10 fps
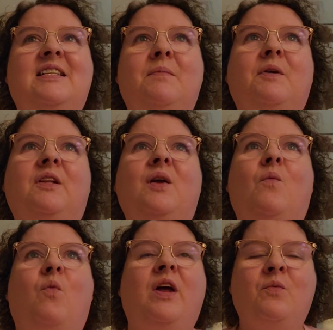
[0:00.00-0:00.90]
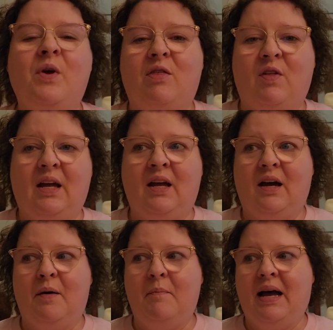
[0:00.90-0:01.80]
typically when we think
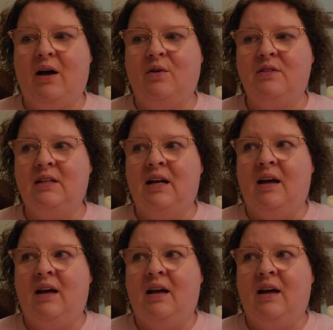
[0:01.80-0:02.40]
about